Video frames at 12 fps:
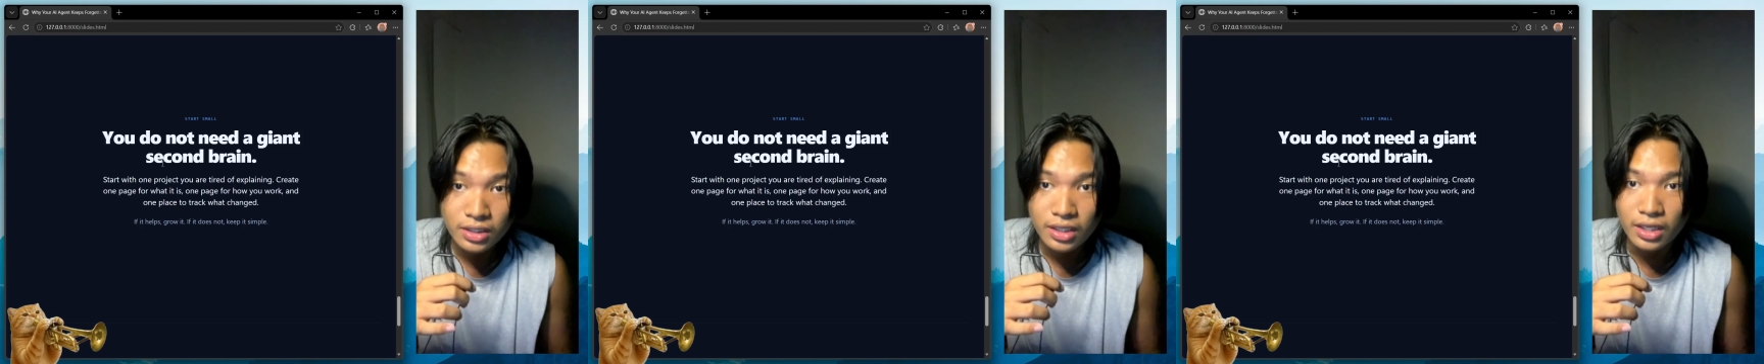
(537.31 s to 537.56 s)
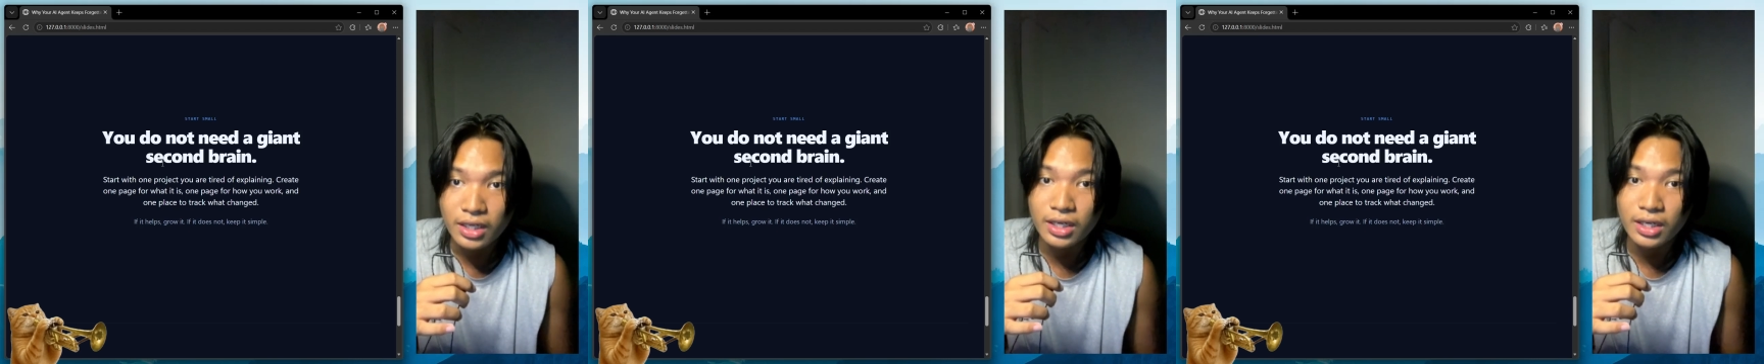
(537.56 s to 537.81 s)

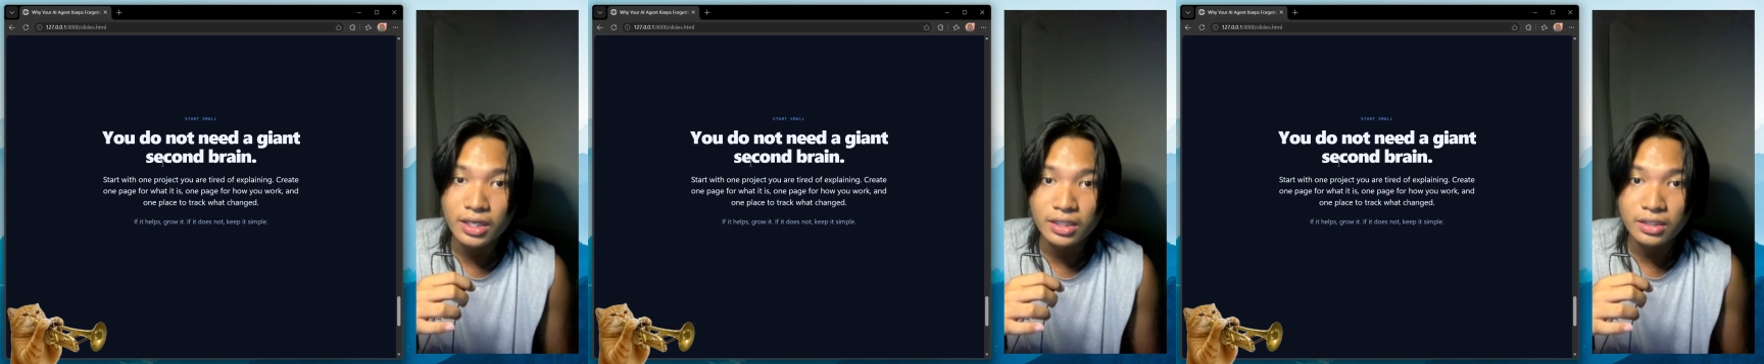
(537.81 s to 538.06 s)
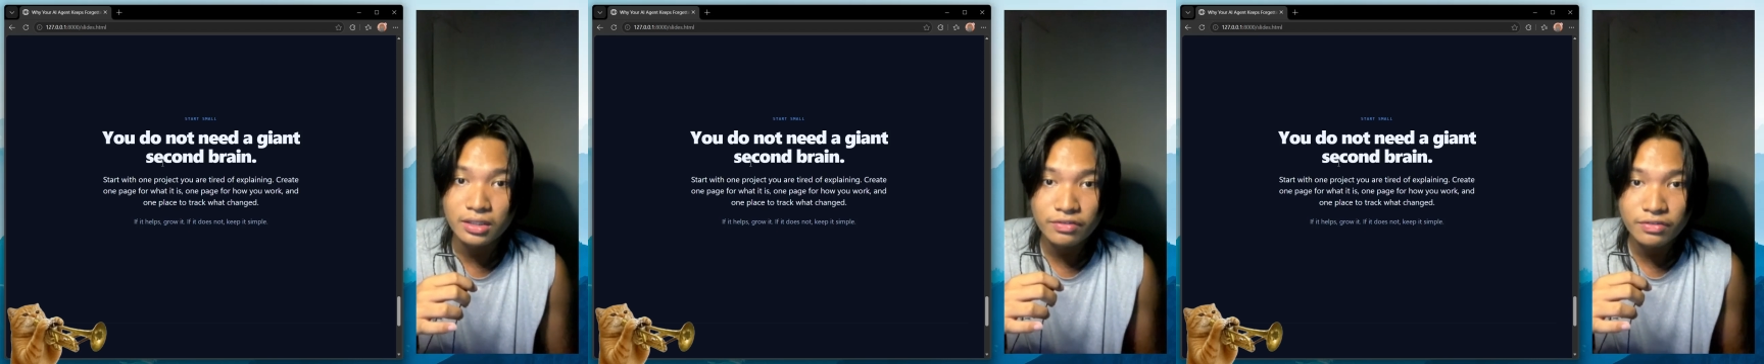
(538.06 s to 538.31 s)

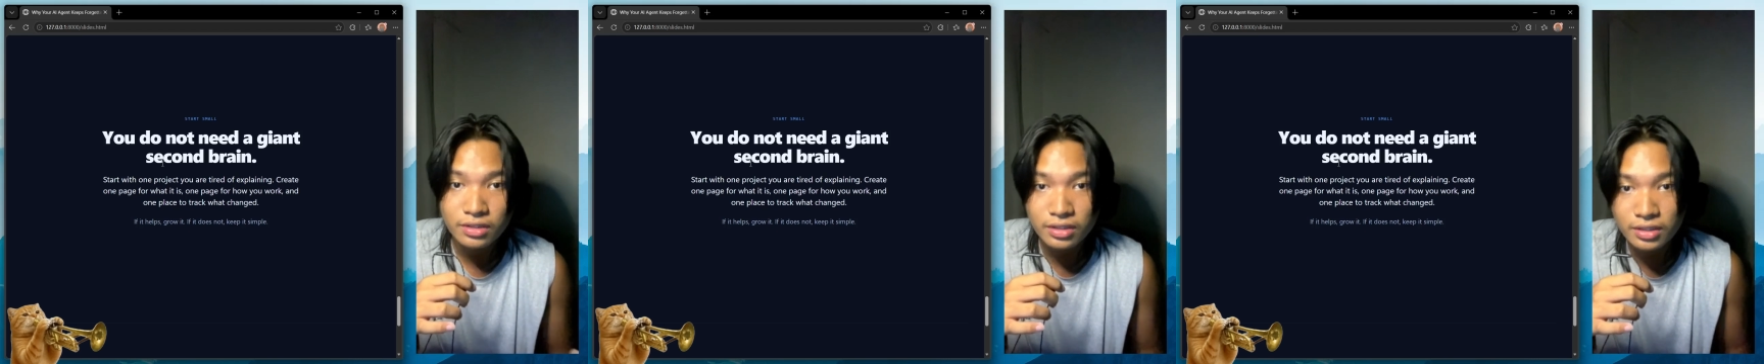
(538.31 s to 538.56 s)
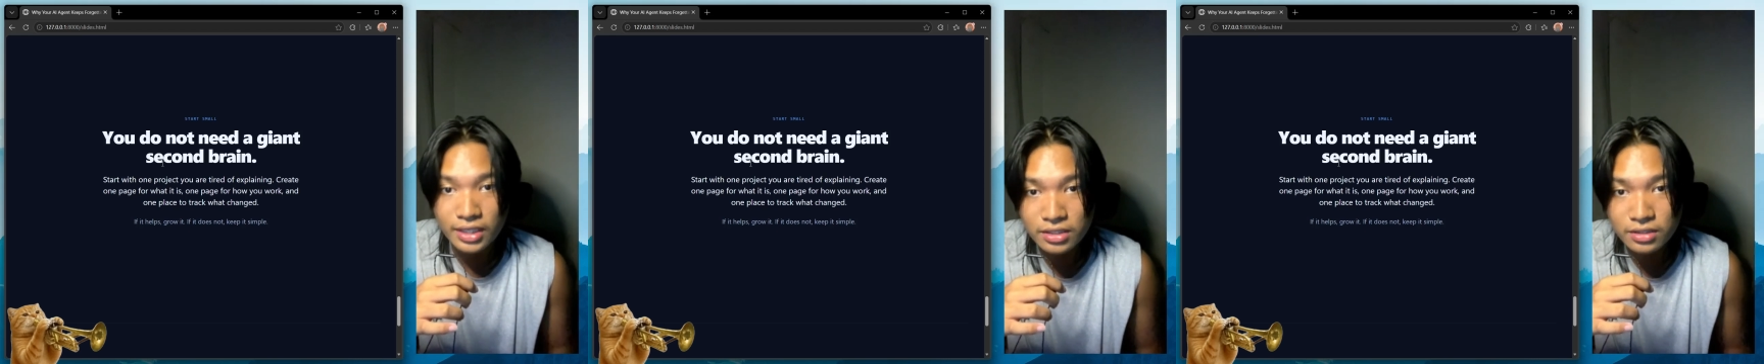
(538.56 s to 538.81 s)
and if you think
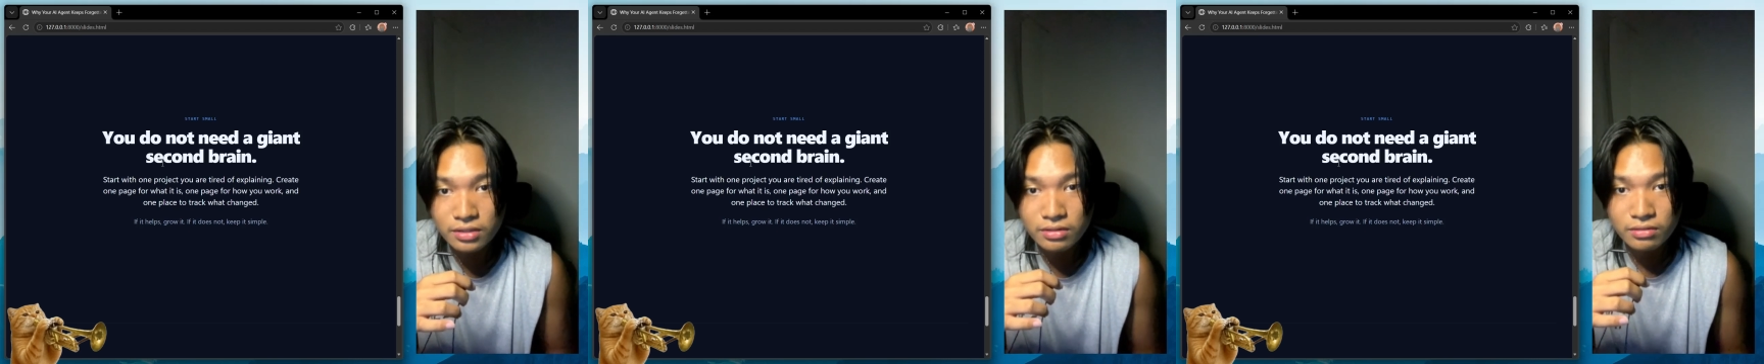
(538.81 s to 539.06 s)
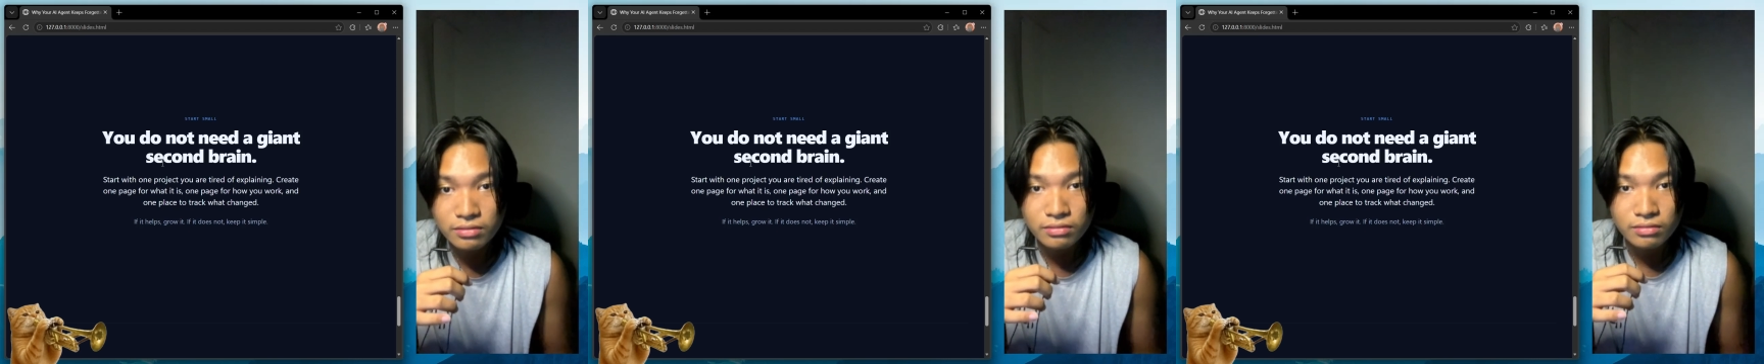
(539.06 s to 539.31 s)
that's good,
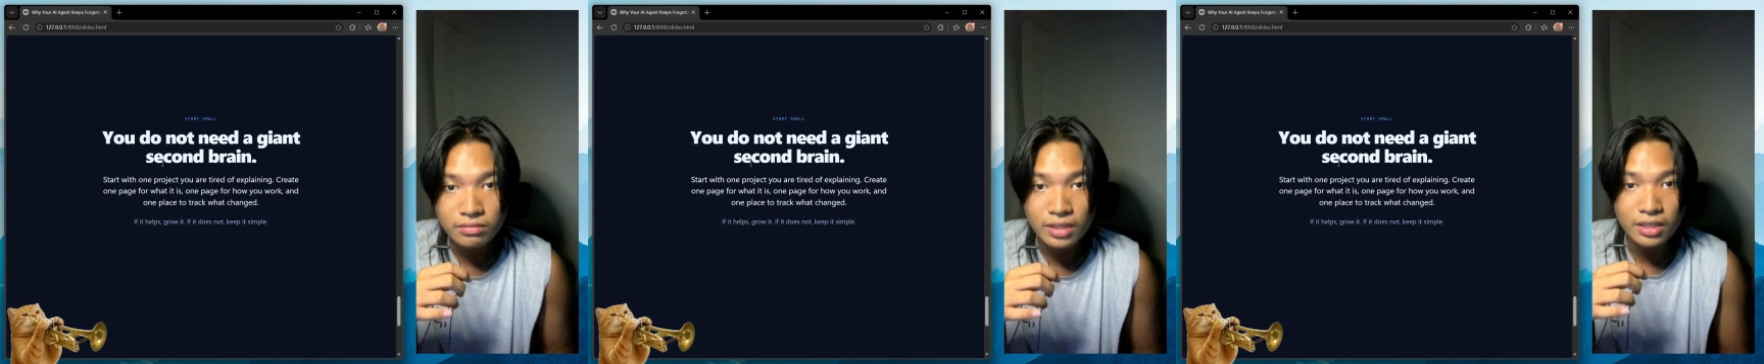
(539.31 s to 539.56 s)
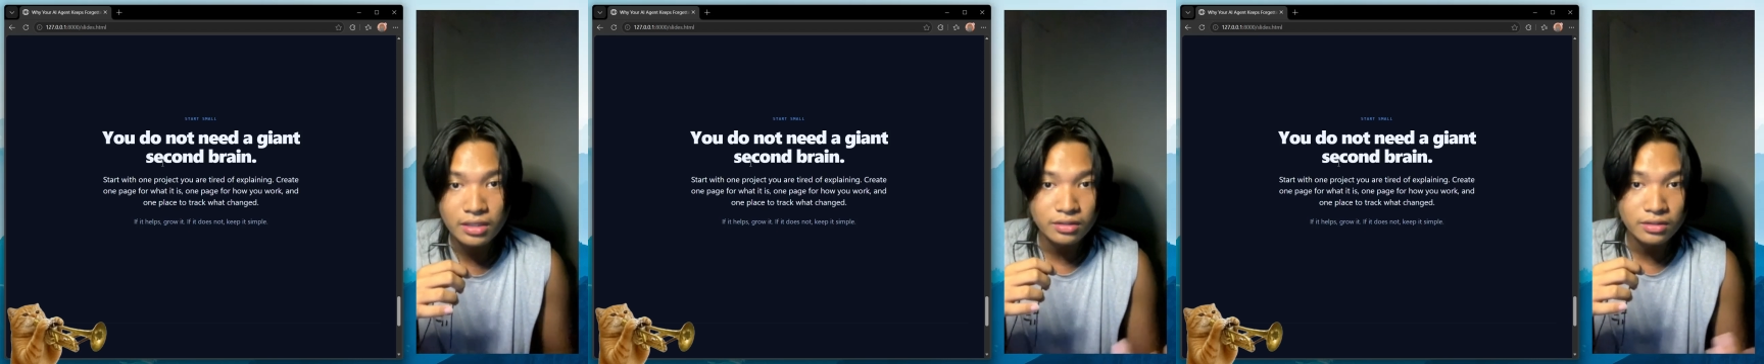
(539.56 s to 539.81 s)

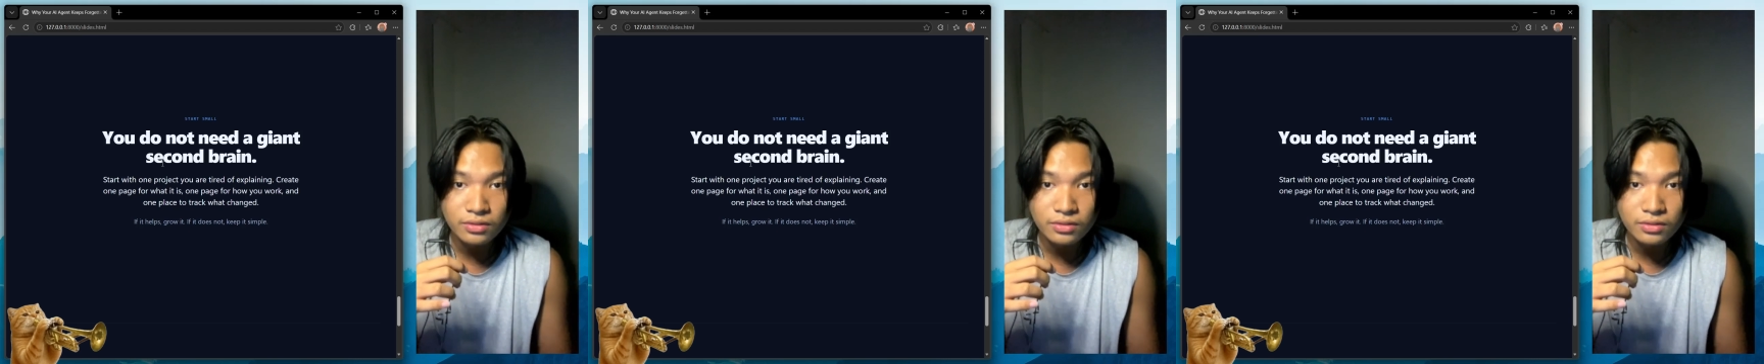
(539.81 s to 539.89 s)
then use